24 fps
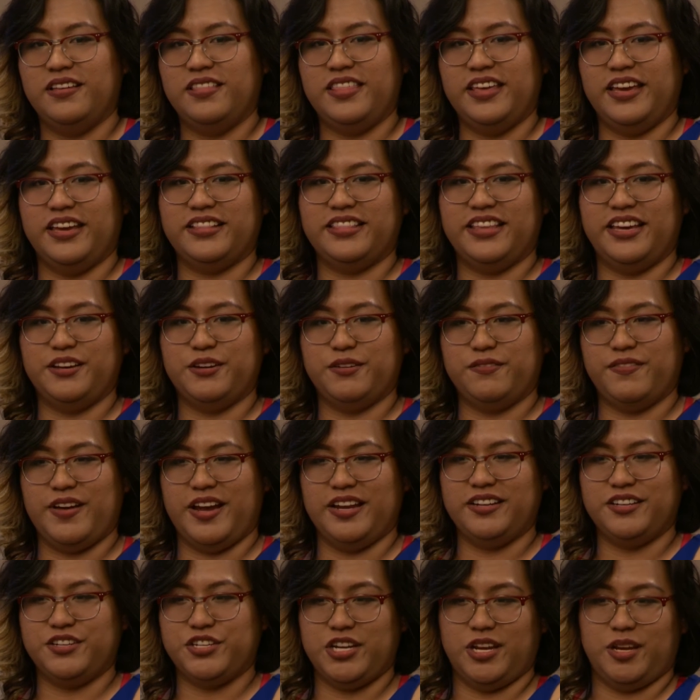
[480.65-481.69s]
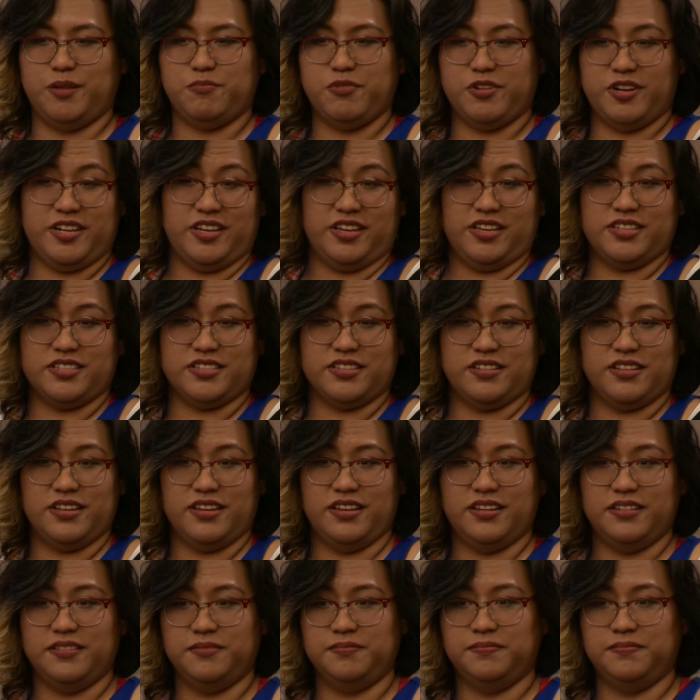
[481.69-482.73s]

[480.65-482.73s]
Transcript: think they could find a shade pretty easily?